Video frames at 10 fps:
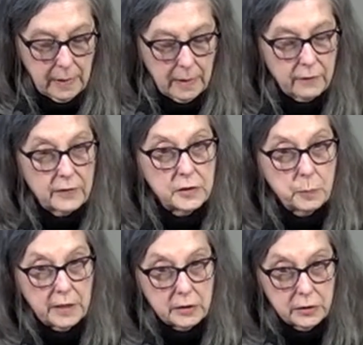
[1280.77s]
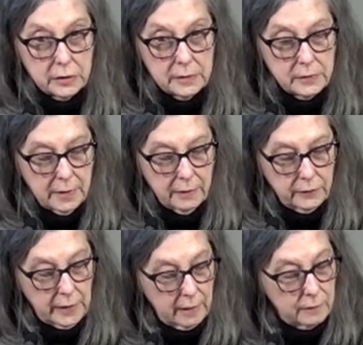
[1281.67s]
of expressions of
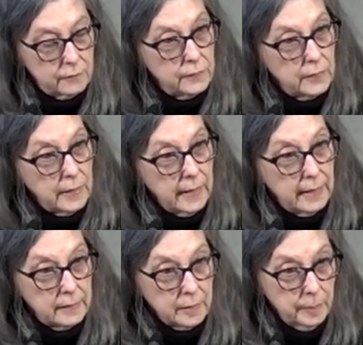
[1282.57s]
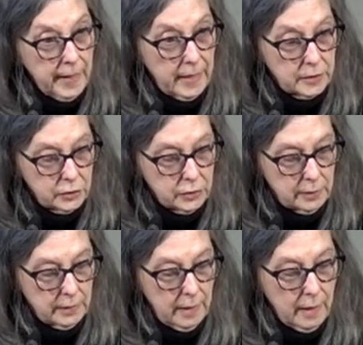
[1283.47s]
love and compassion